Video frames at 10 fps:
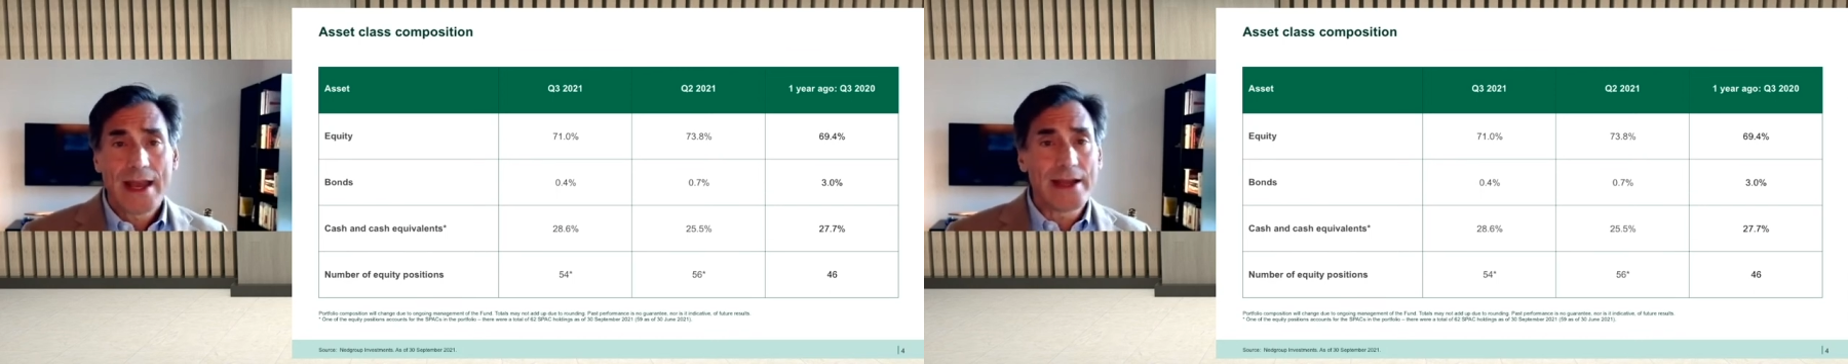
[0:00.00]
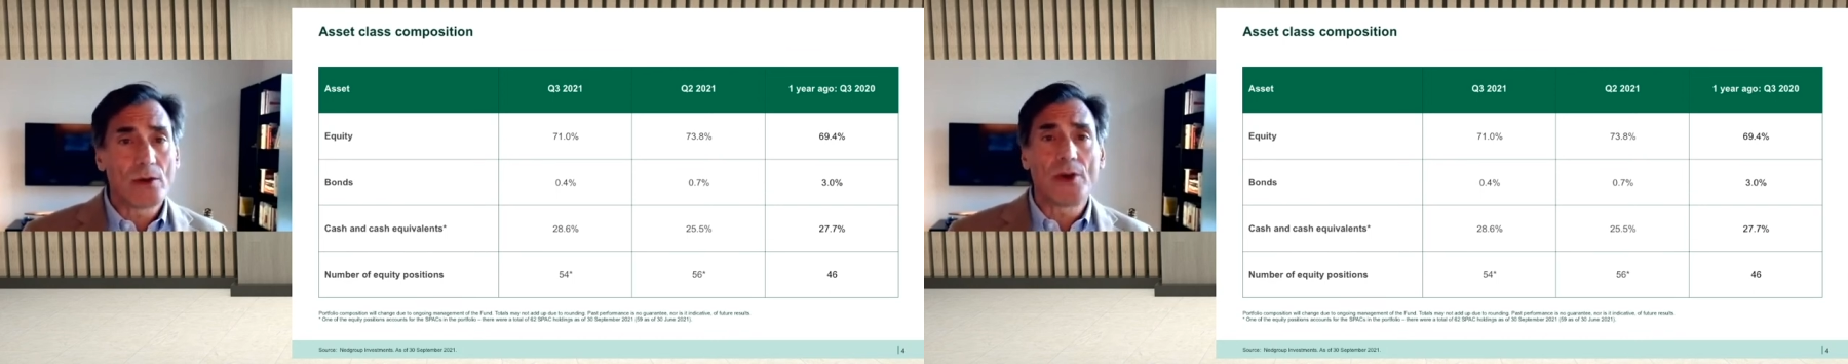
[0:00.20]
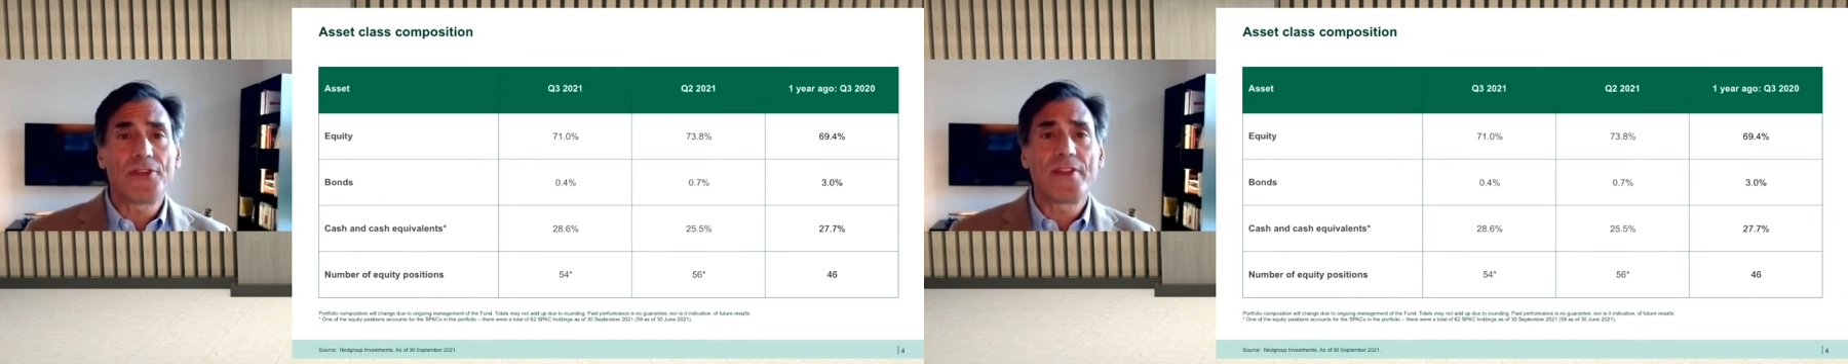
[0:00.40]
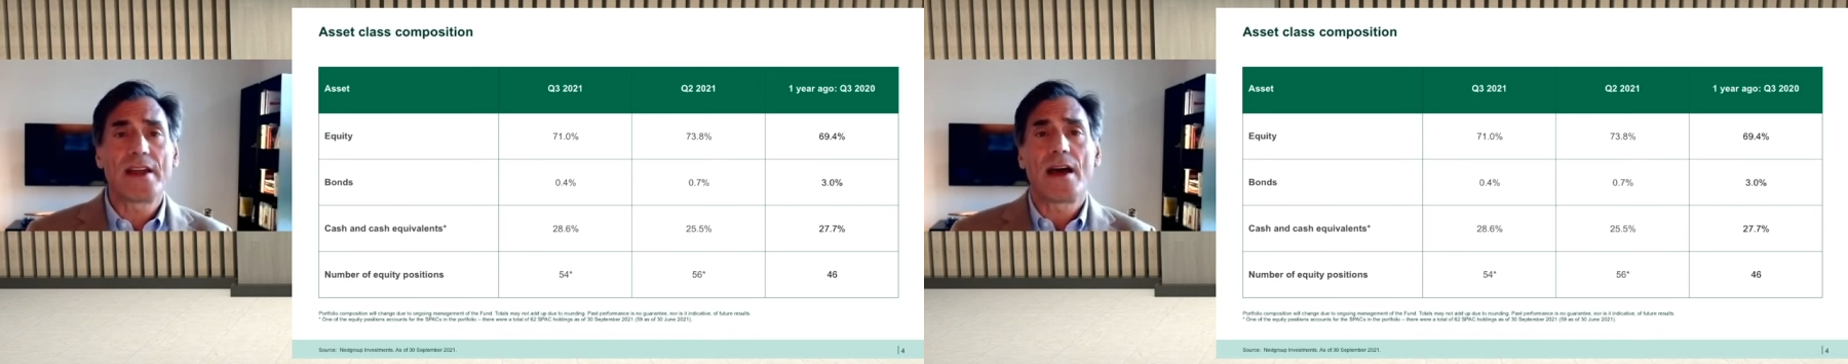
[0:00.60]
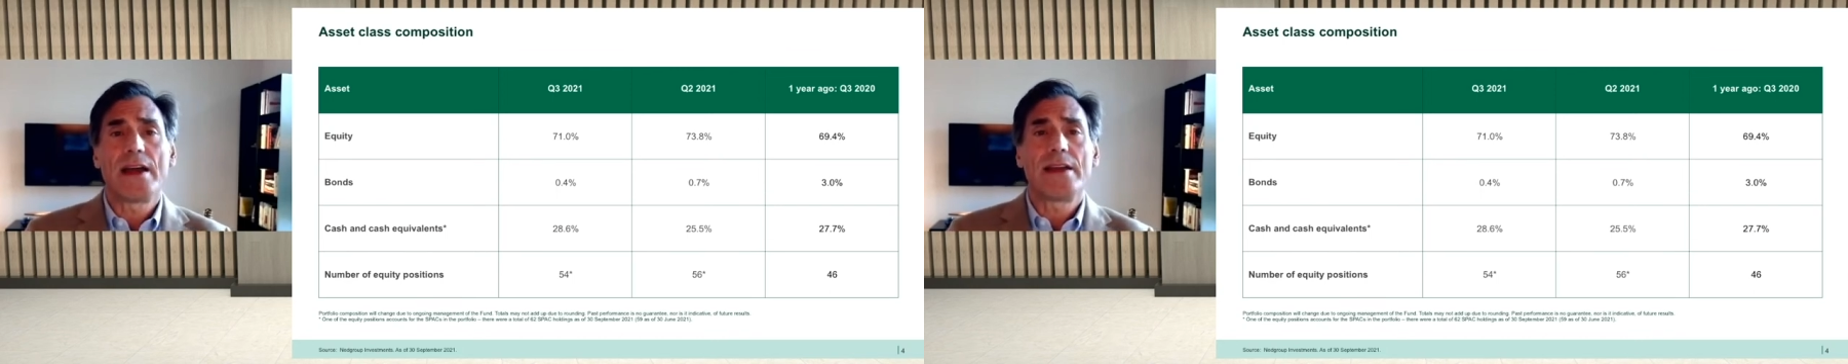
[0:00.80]
and it wasn't
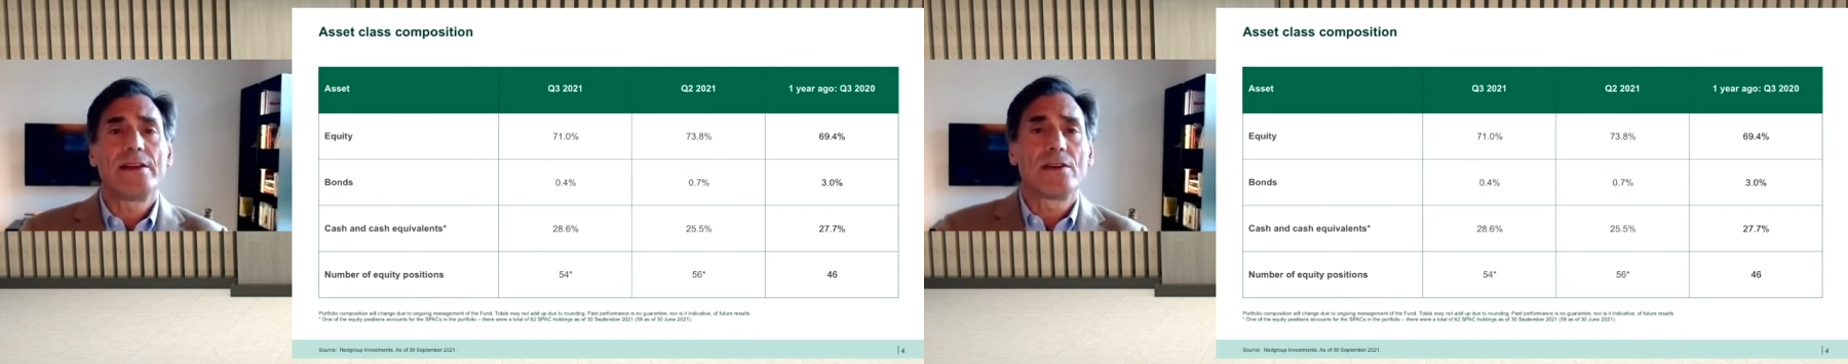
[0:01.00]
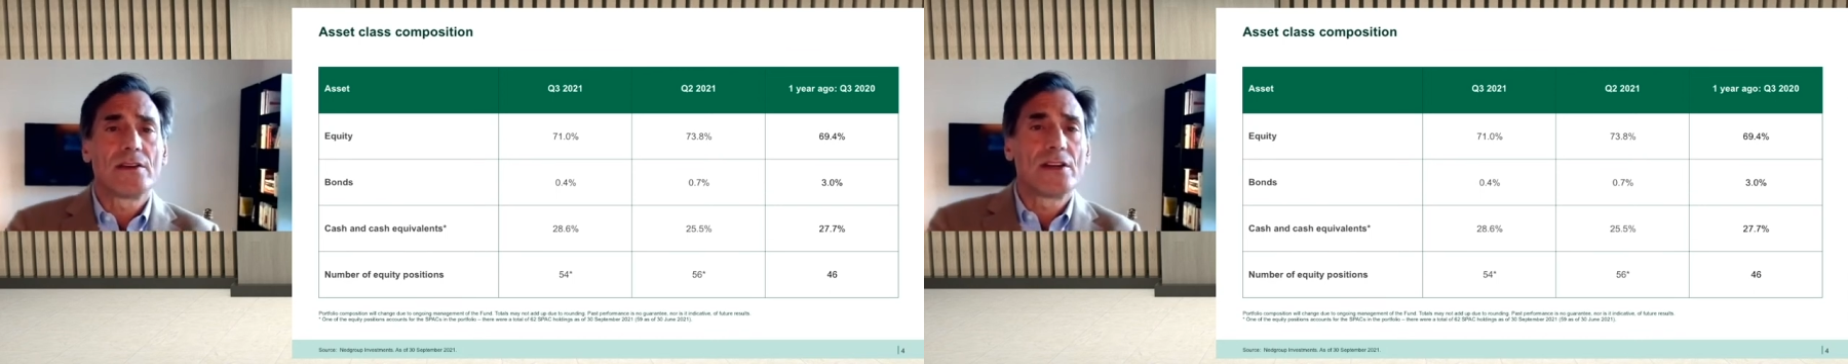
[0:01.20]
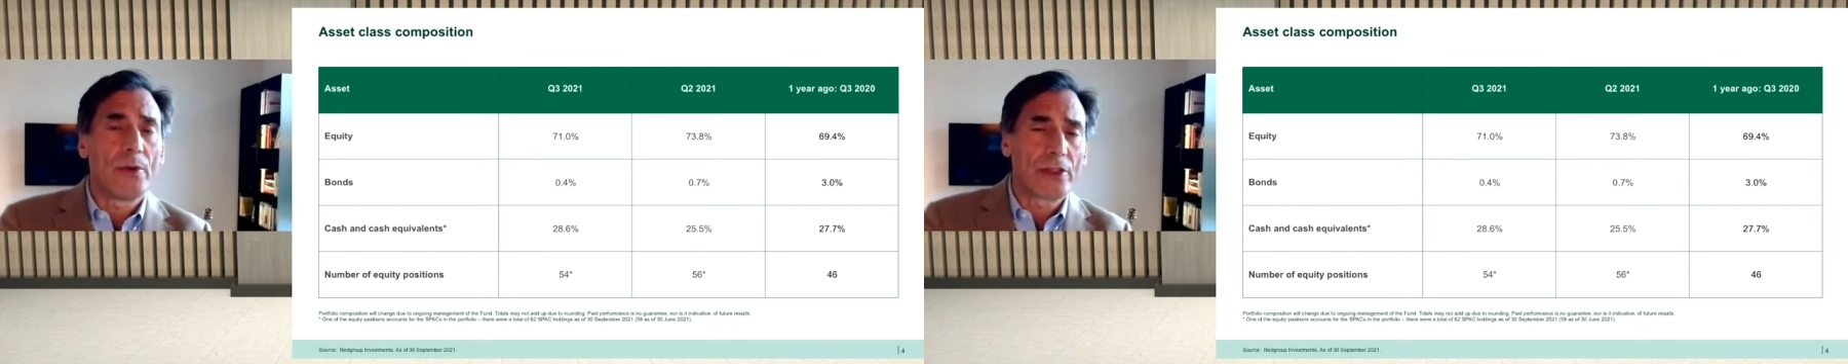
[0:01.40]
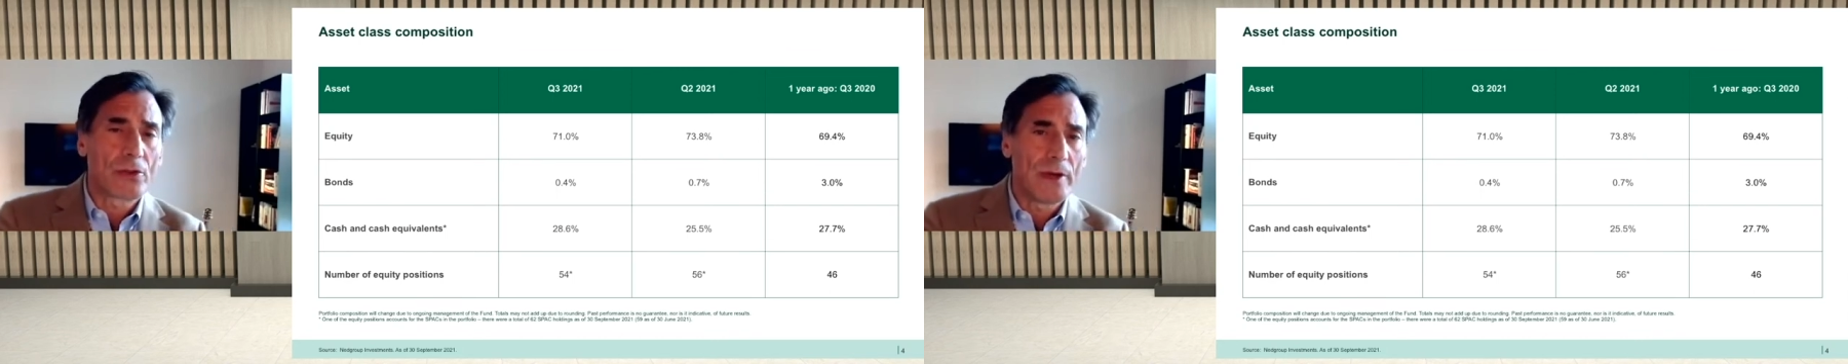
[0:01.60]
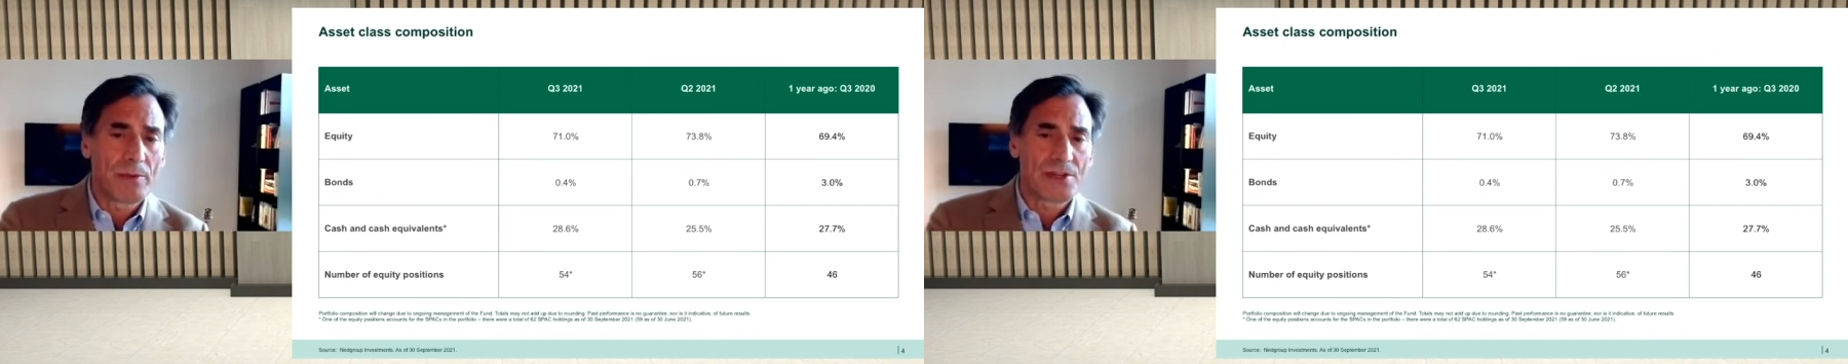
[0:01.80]
that high a year ago at
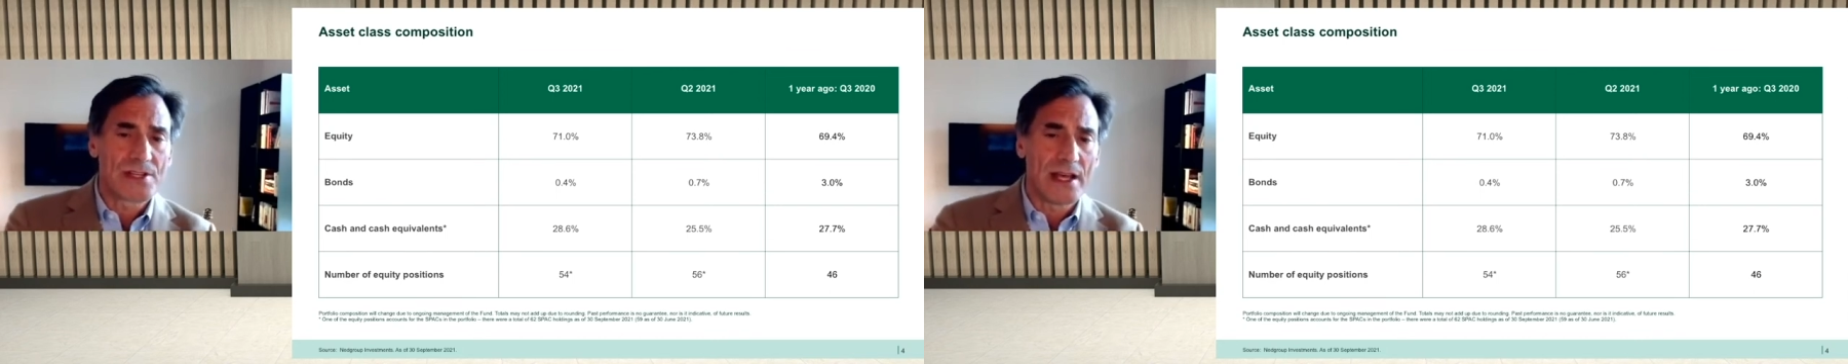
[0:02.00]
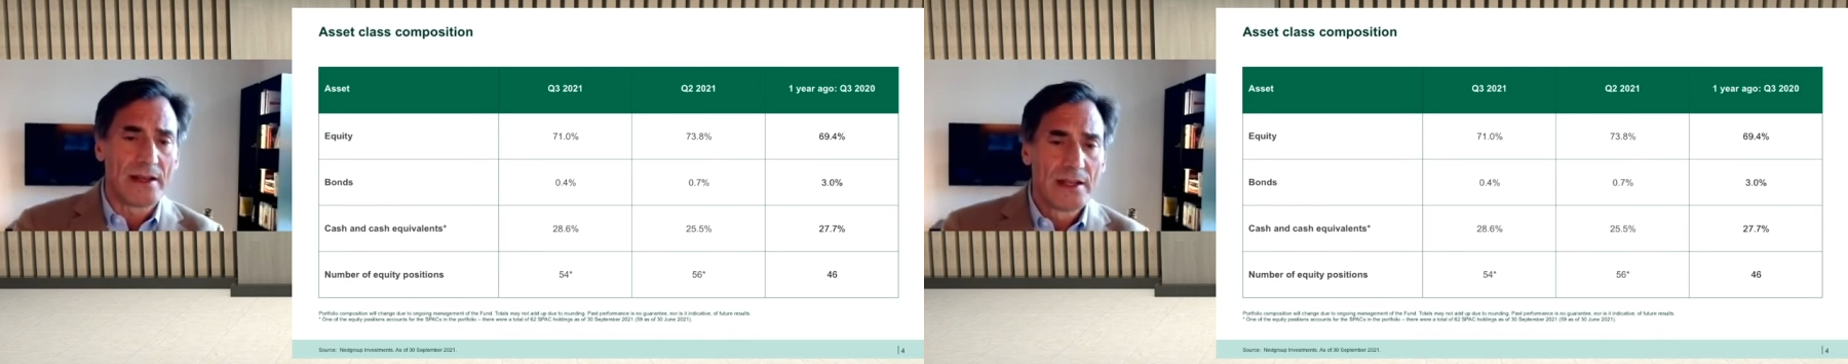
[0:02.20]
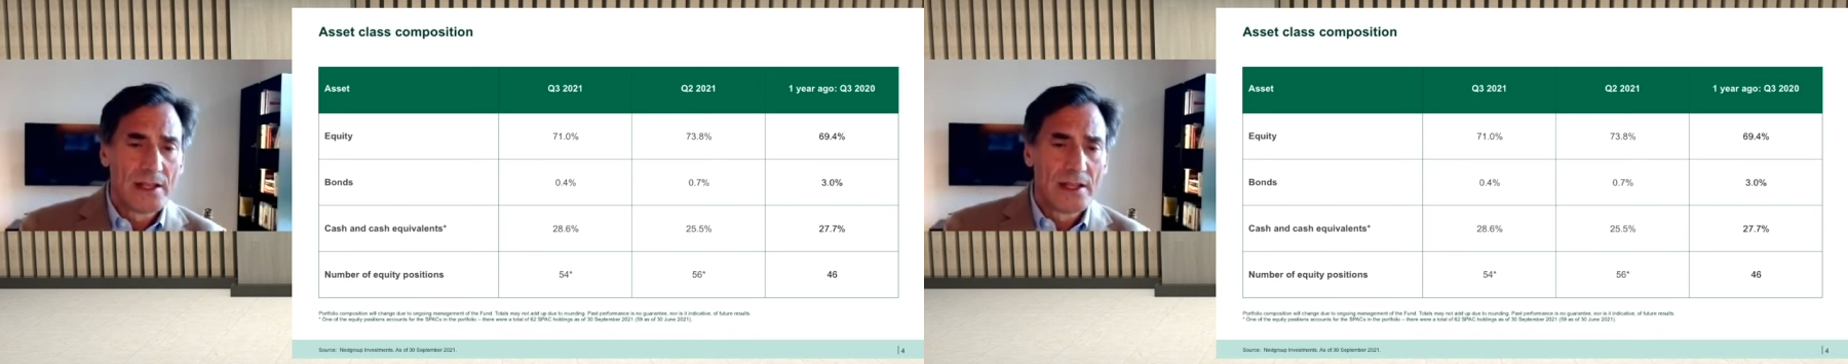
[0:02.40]
3%.